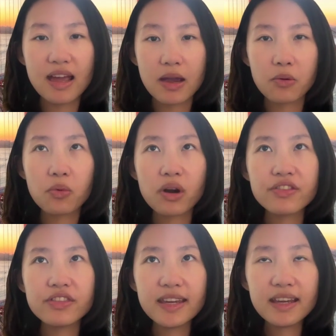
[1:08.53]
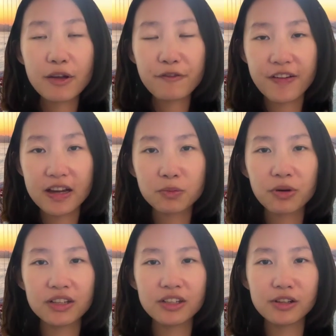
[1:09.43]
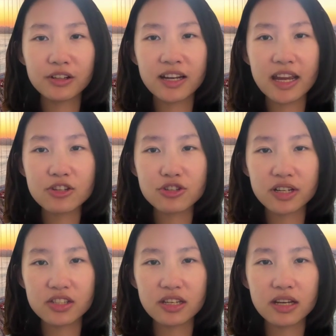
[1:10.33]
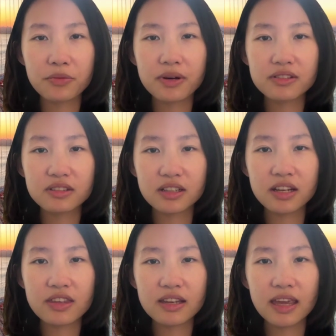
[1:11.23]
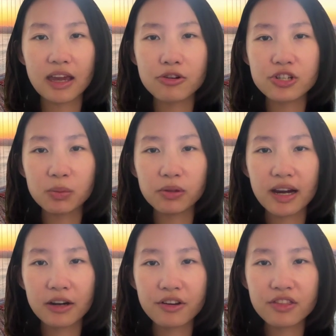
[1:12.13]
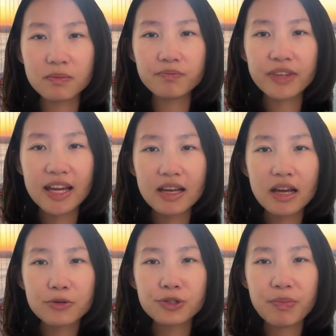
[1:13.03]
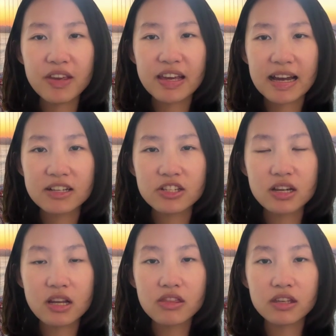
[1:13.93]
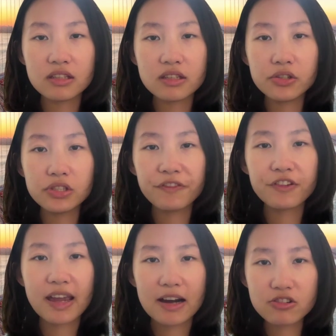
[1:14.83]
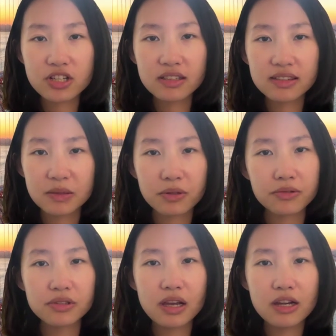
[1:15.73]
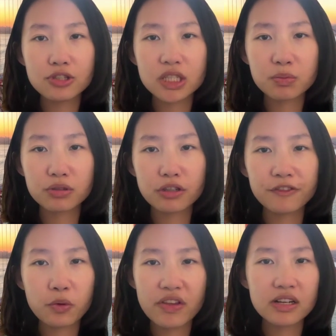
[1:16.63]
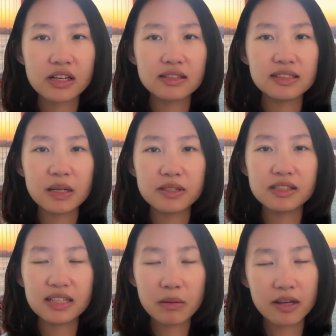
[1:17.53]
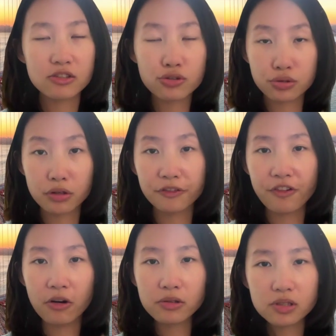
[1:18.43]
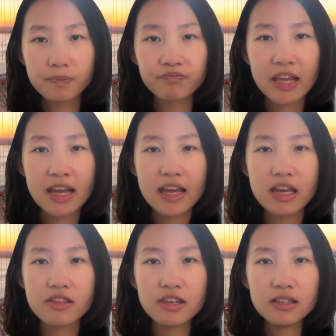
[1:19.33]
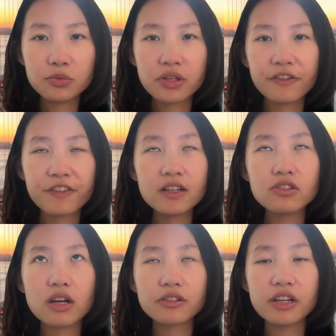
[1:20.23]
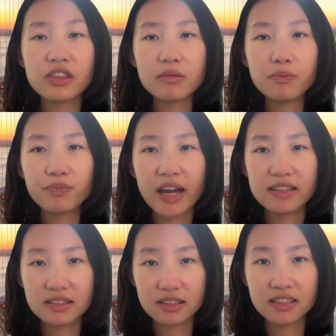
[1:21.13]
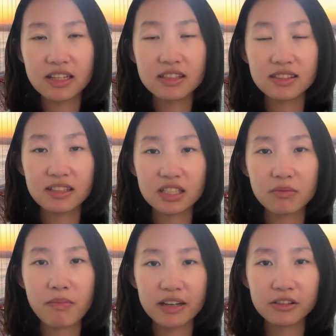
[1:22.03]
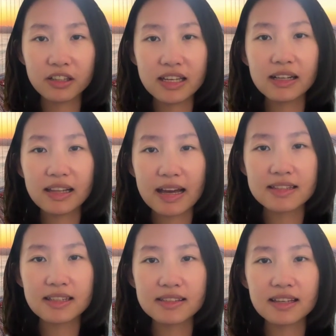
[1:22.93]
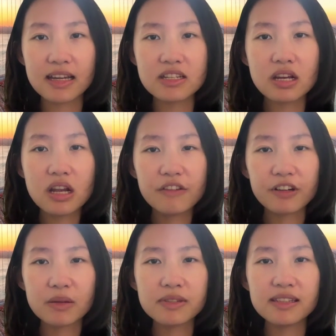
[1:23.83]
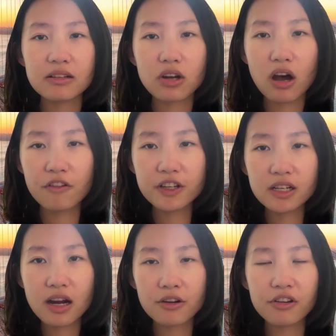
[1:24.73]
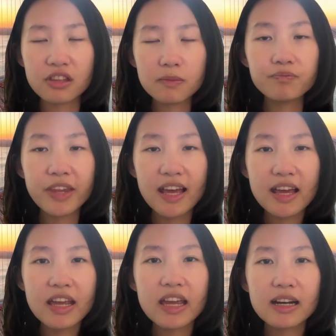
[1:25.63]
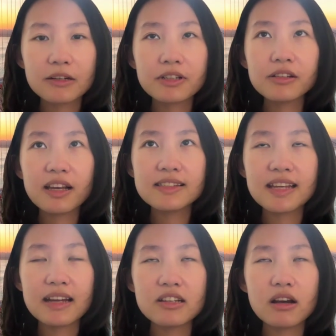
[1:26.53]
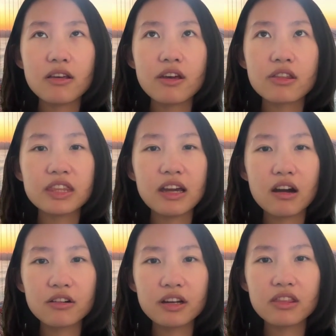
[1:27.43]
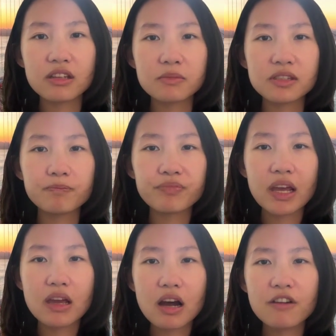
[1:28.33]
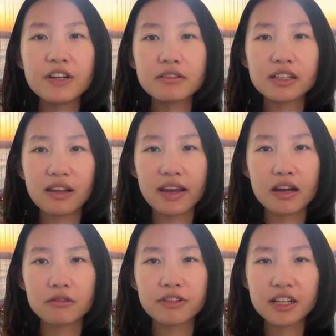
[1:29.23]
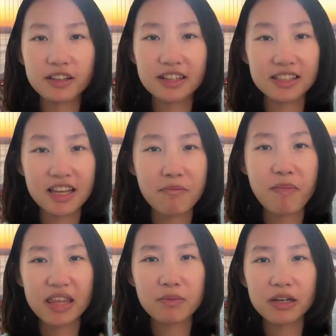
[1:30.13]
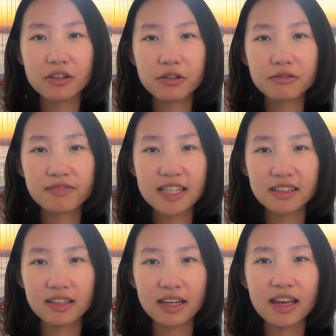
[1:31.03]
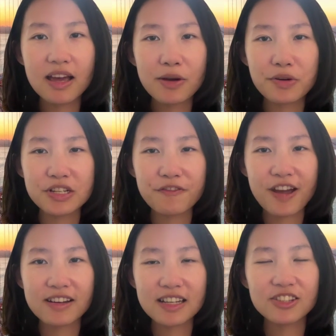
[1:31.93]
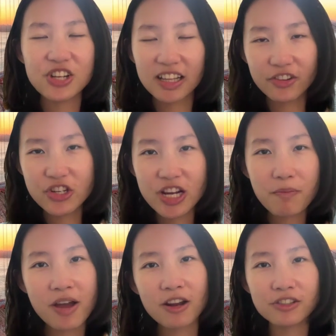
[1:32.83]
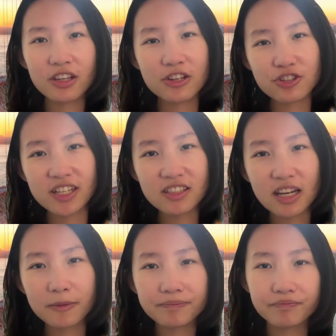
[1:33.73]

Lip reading: And one thing I found particularly interesting while studying the Gale-Shapley algorithm would be that the use of counterexamples to prove whether a statement is true or false. And this was the first algorithm I studied systematically in class aside from set cover algorithm. And I realized that the algorithms often rely on rigorous and mathematical reasoning, which I found is challenging but also interesting.